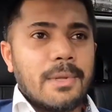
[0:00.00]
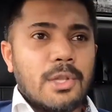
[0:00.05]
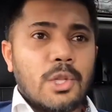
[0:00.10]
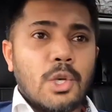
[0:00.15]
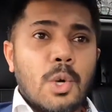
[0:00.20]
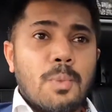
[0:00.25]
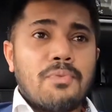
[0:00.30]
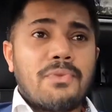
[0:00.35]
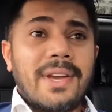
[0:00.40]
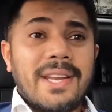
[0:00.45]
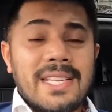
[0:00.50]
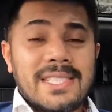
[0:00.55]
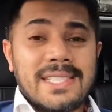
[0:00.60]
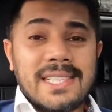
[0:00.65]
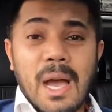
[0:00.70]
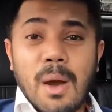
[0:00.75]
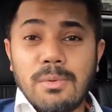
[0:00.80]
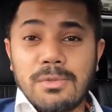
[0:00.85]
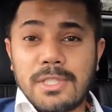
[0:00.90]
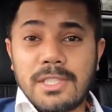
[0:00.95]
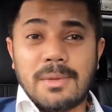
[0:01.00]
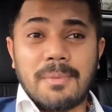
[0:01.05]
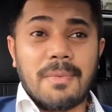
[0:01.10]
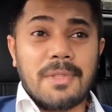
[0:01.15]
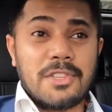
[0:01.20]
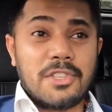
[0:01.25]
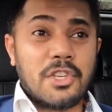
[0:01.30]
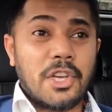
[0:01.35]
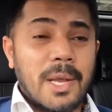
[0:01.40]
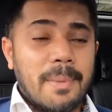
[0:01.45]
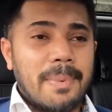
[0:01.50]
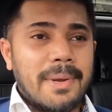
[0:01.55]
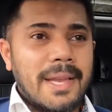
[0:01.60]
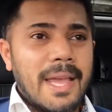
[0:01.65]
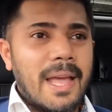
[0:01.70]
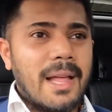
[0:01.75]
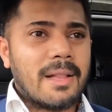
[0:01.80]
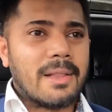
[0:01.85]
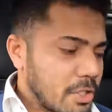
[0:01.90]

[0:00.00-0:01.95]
The upgraded sound system, the JBL.